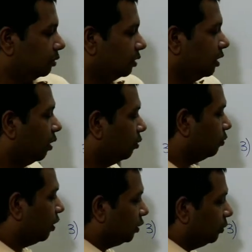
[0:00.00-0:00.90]
now
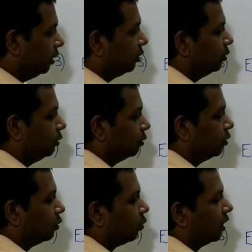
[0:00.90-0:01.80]
what you need to do, you
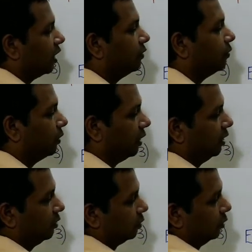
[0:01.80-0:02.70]
got
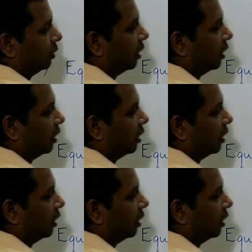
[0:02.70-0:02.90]
1948. So you